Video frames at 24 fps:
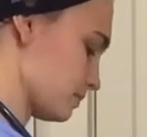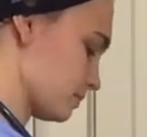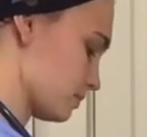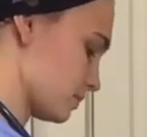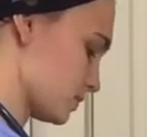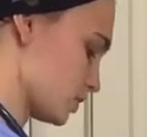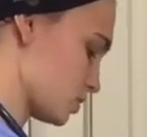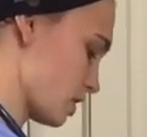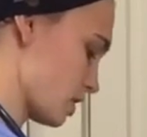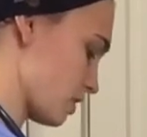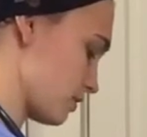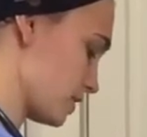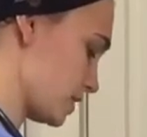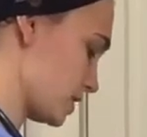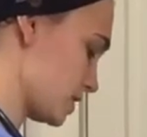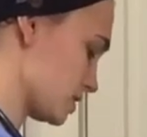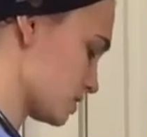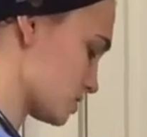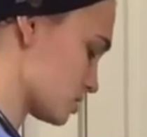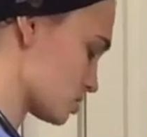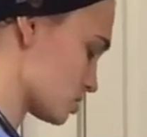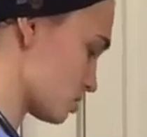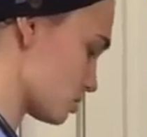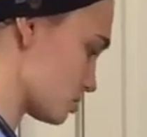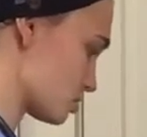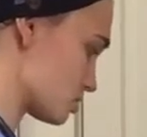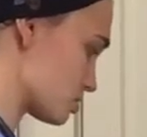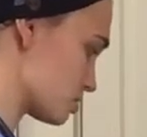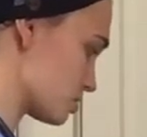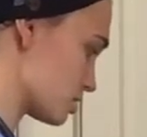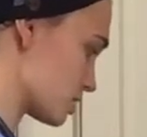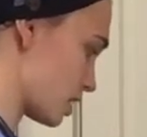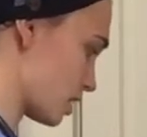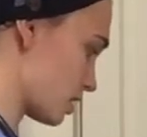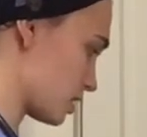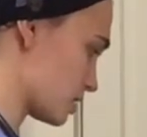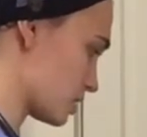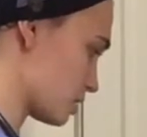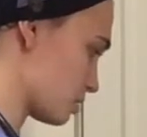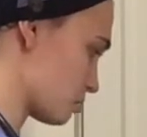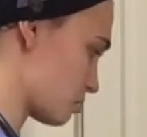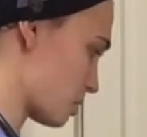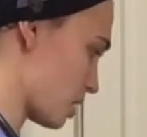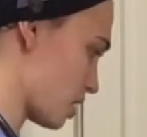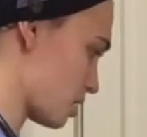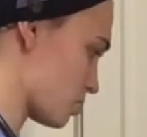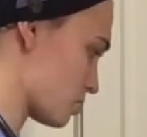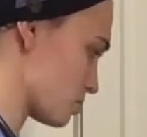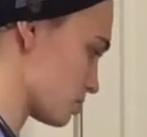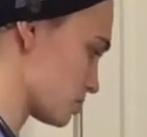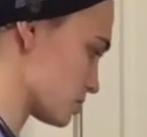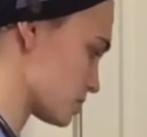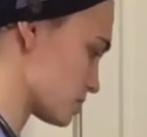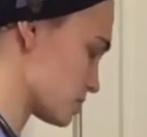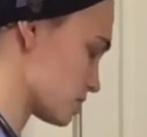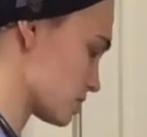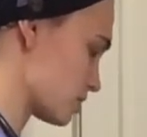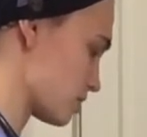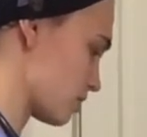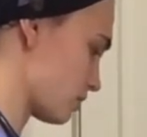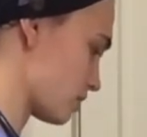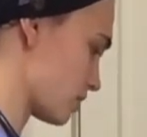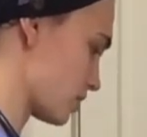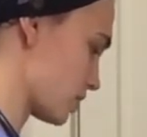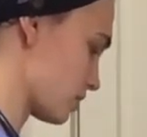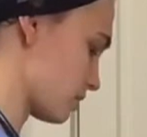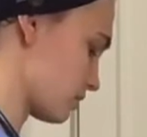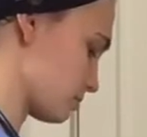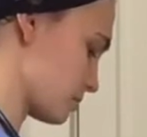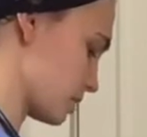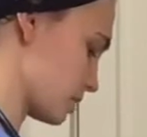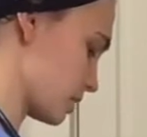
Do you have any concerns regarding your bowels? Have they been